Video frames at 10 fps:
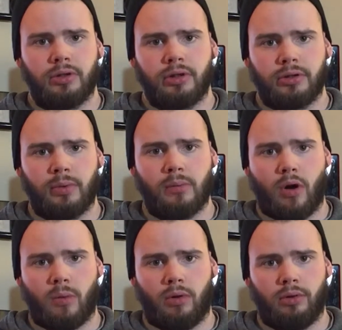to be
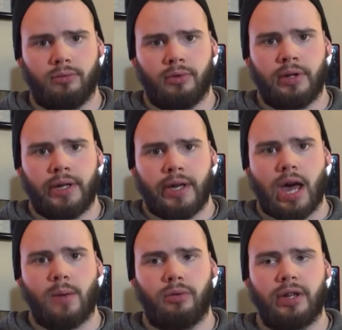mobile.
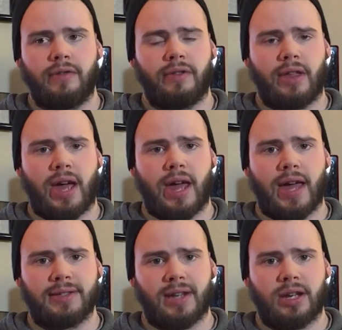I believe that
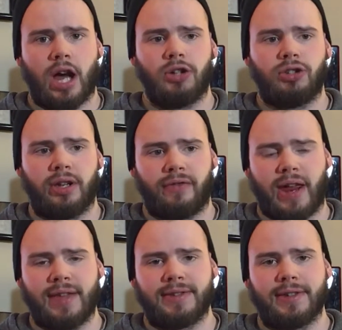as technology
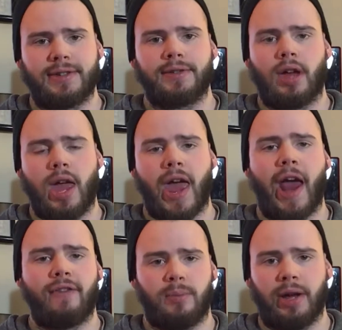advances,
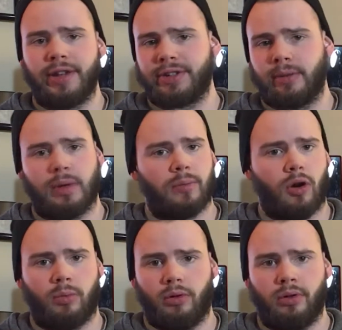everybody's going to be
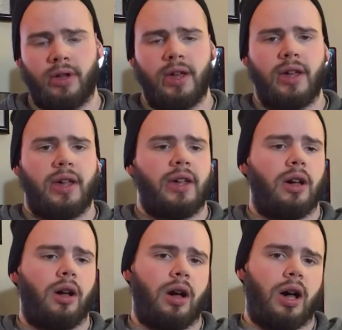mobile.
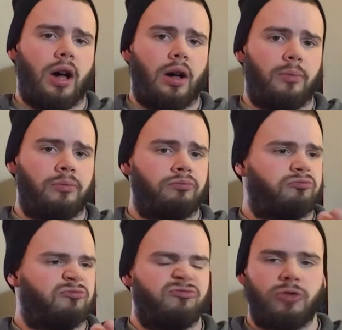
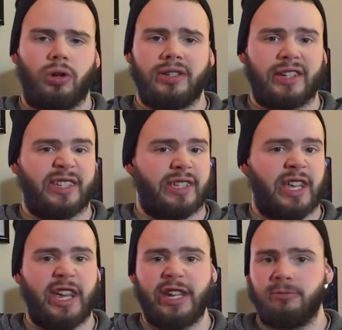
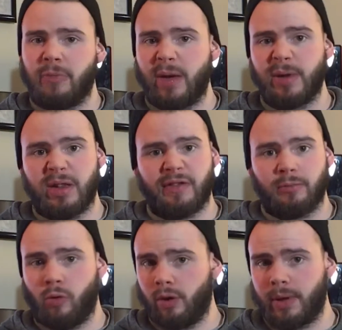2016, maybe
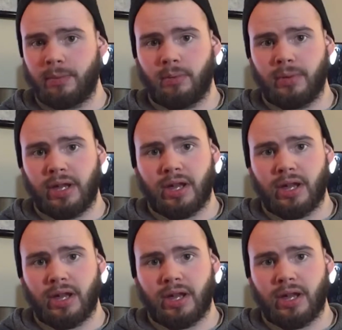even more people be